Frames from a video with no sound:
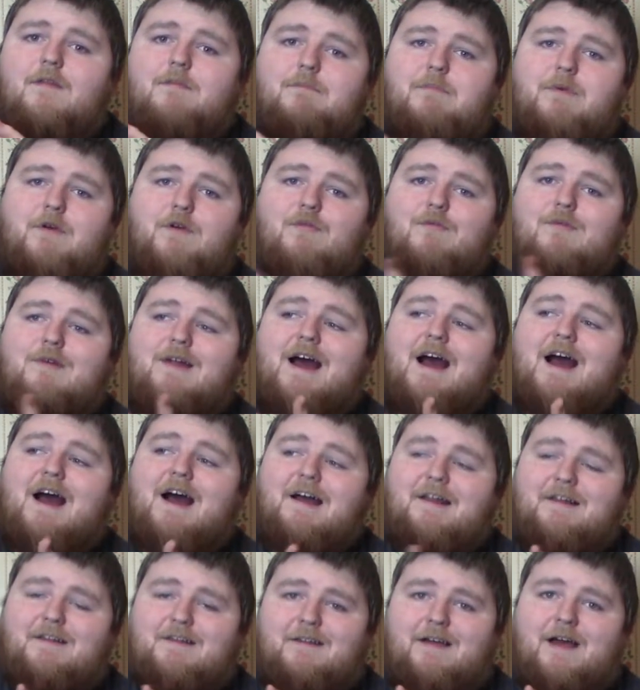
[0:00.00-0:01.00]
build
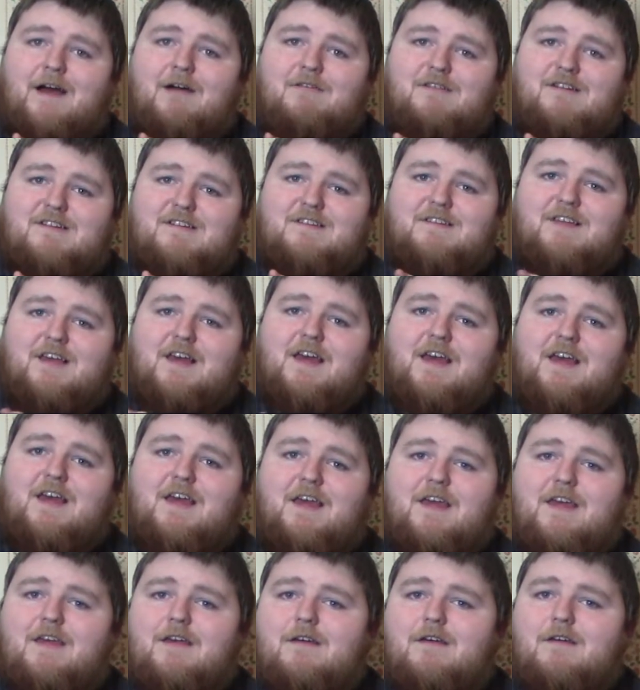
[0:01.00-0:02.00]
height, I would
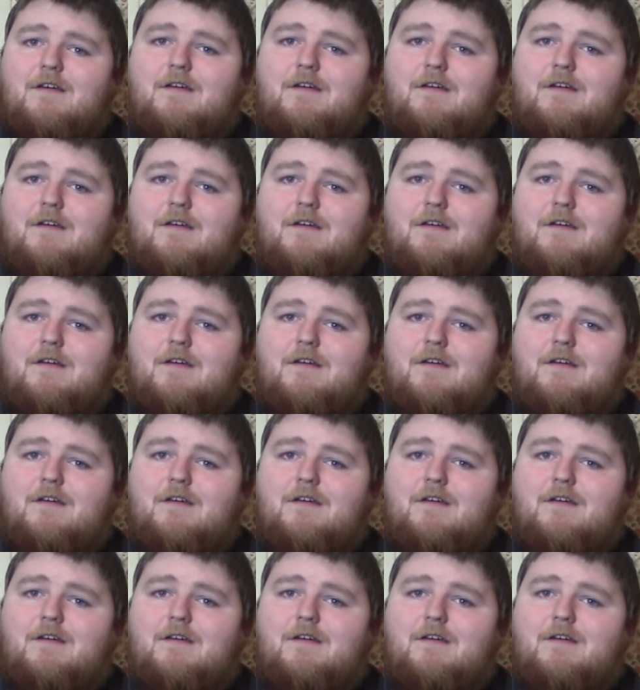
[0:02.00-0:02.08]
say.